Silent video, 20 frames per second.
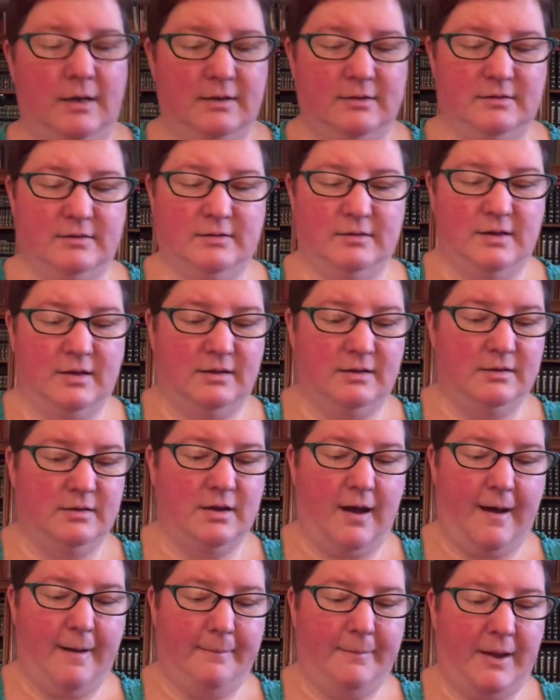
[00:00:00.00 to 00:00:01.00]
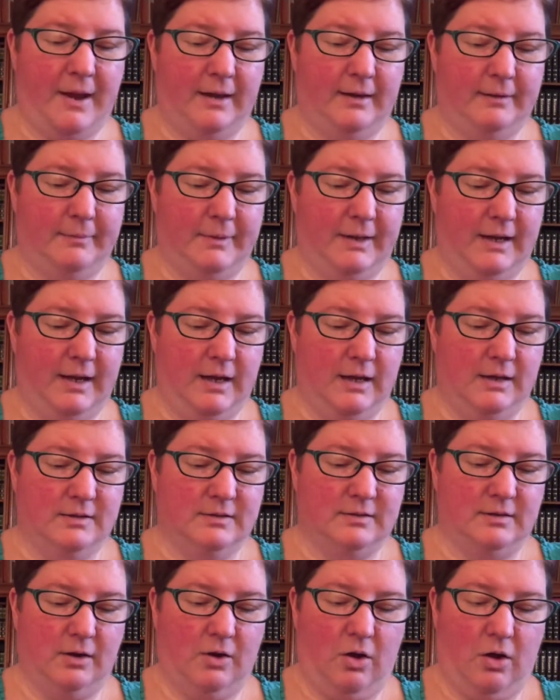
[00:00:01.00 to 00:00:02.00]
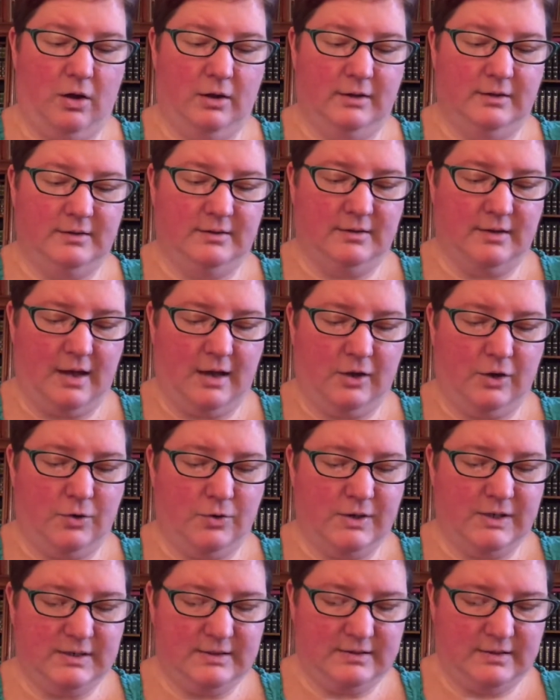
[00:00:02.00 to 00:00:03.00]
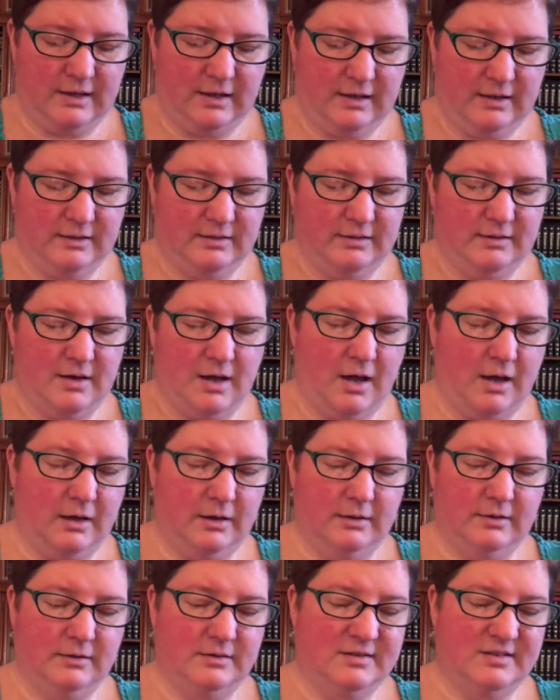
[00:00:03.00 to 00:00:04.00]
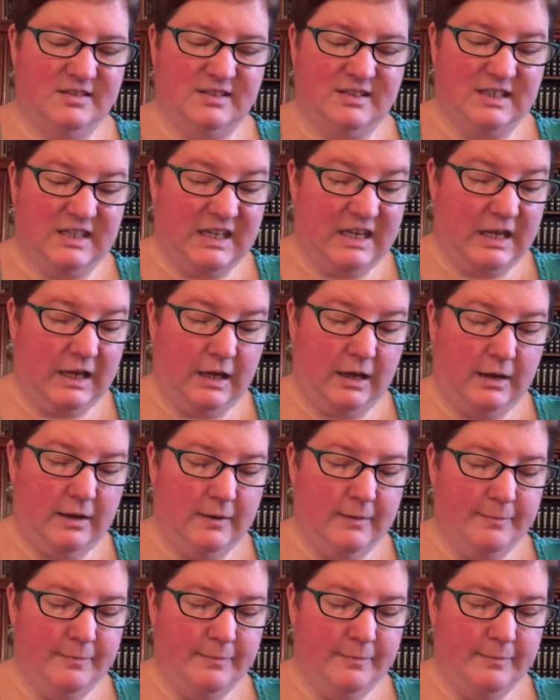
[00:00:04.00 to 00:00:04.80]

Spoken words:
it's not bad on my hands at all. It's not greasy. It's not sticky.